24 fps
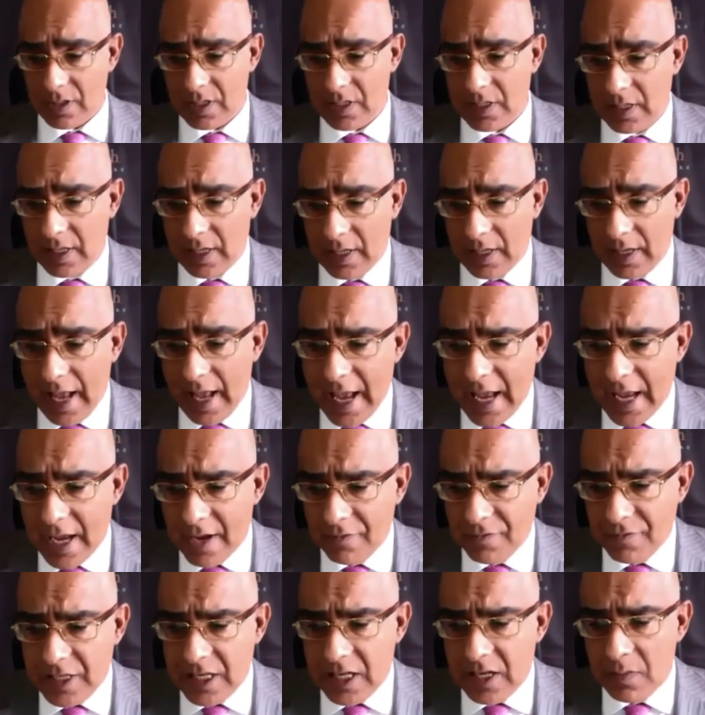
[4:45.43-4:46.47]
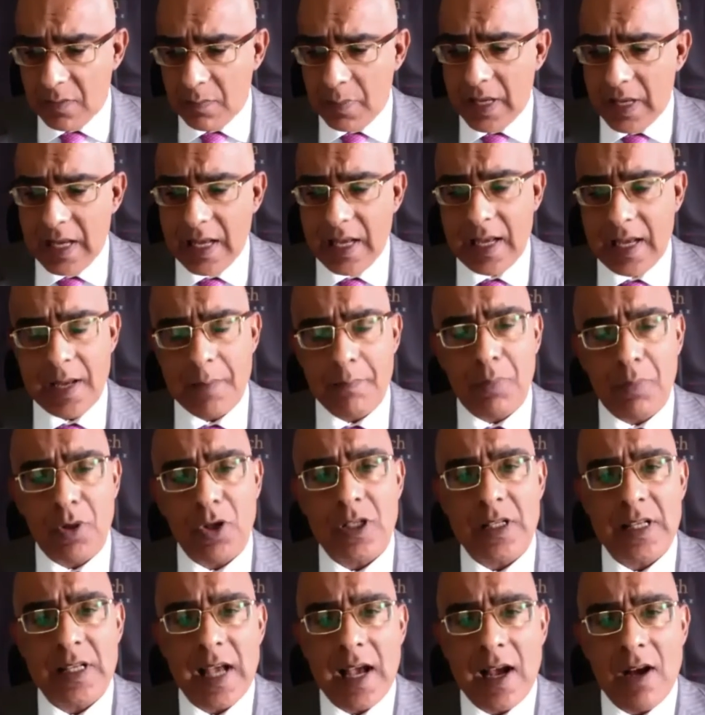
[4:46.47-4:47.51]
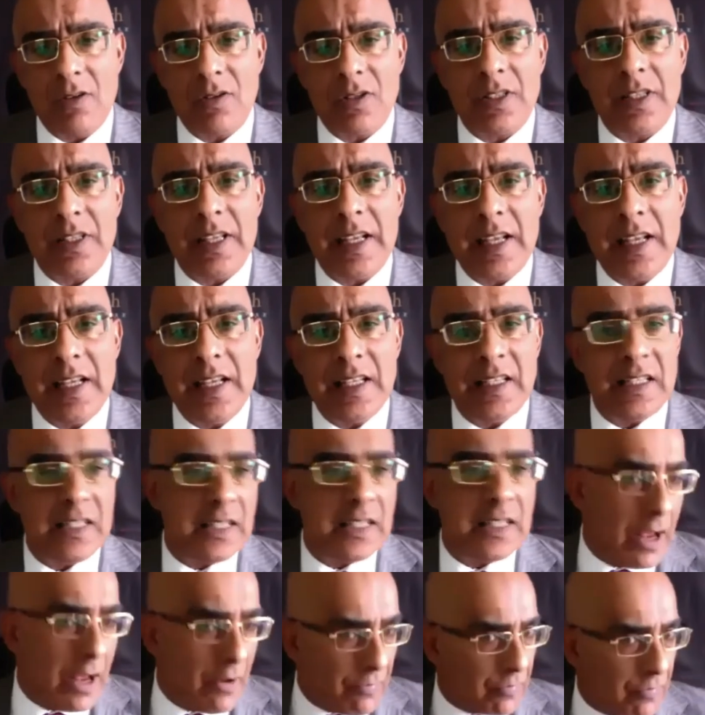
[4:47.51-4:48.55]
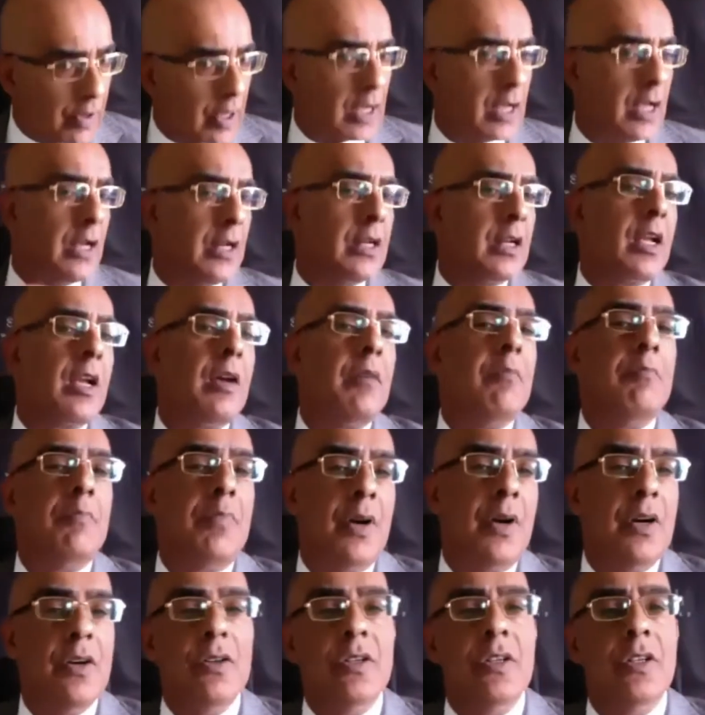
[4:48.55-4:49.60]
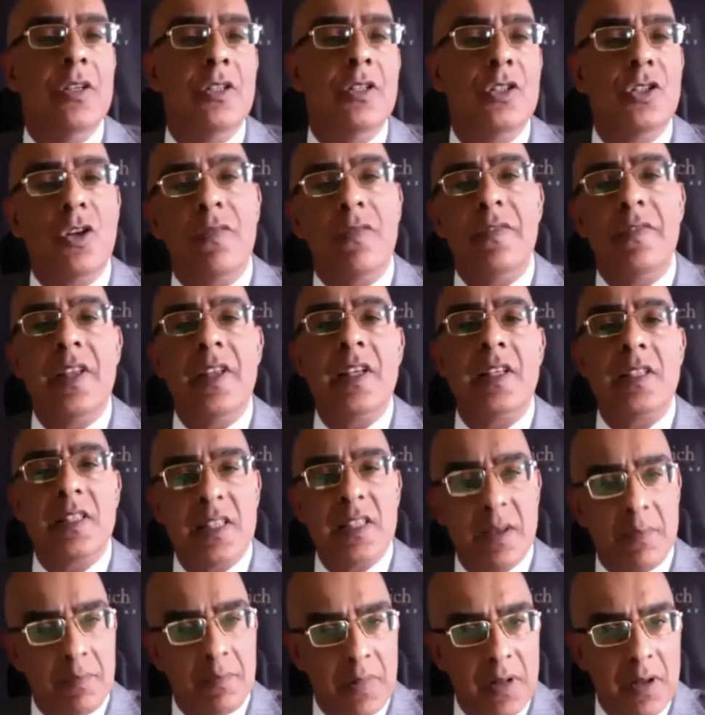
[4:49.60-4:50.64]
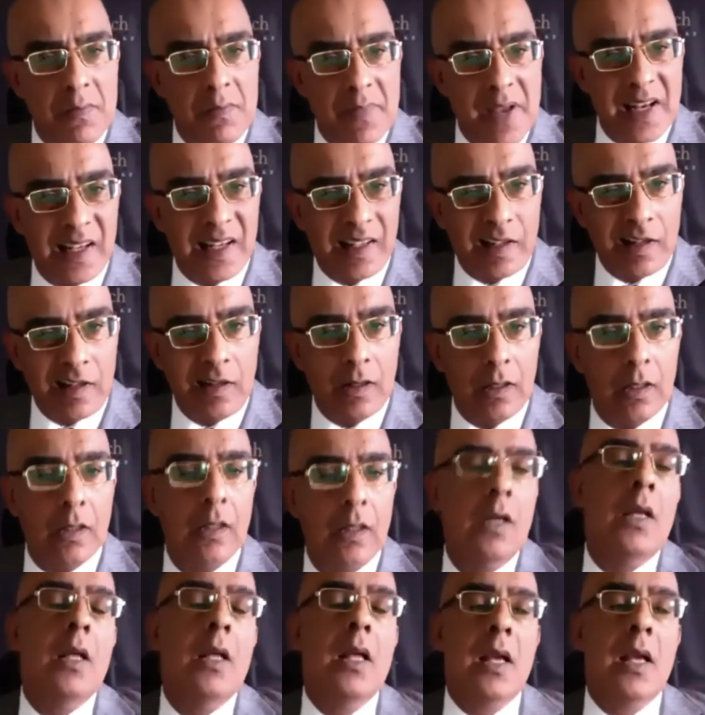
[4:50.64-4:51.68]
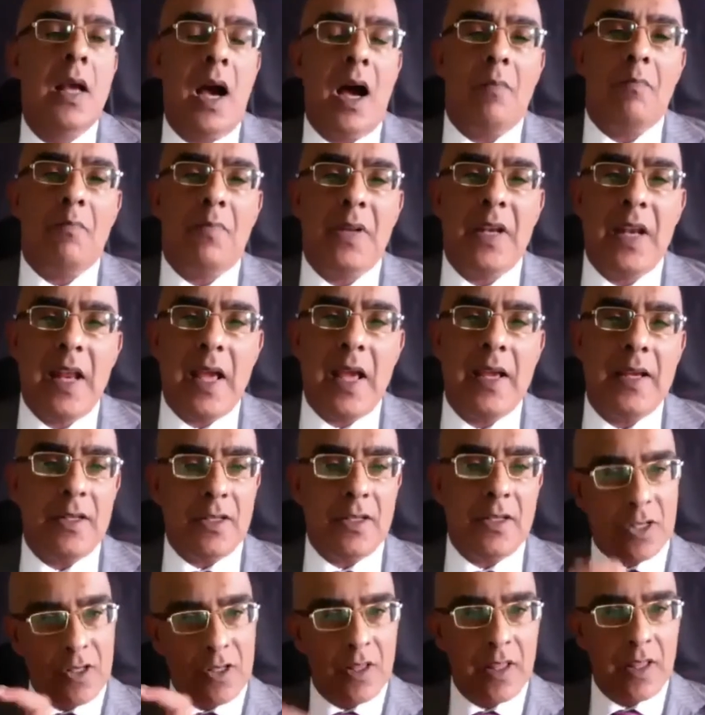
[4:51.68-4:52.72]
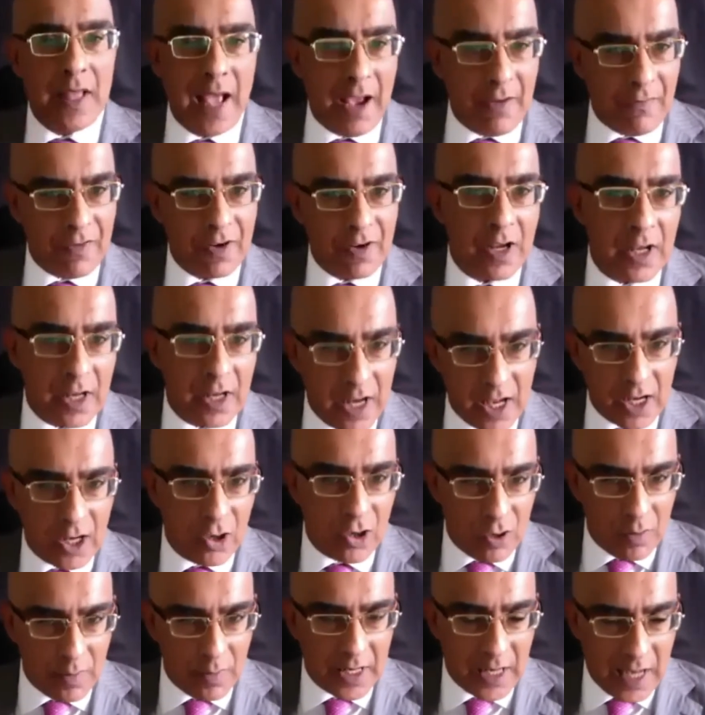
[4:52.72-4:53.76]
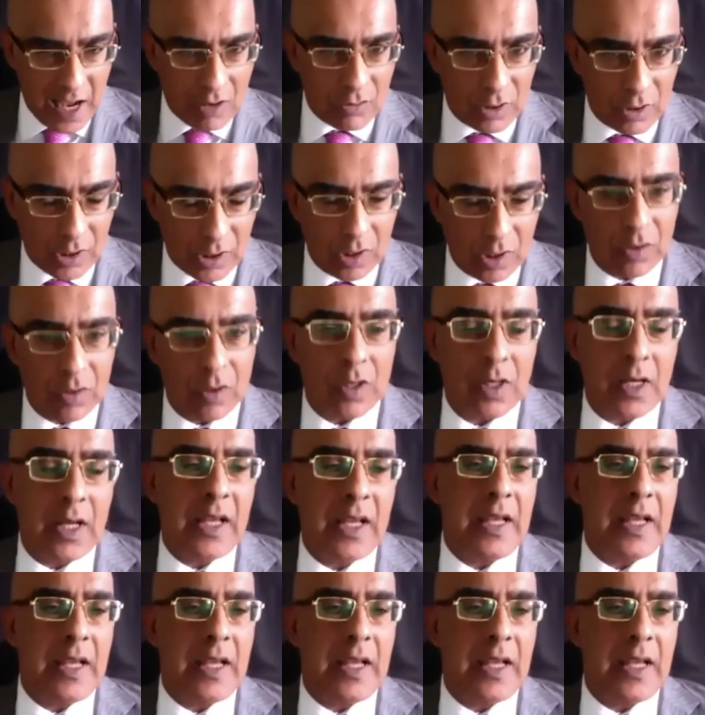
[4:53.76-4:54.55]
AFDB put out the East African component of their supplemental update to the African Economic Outlook.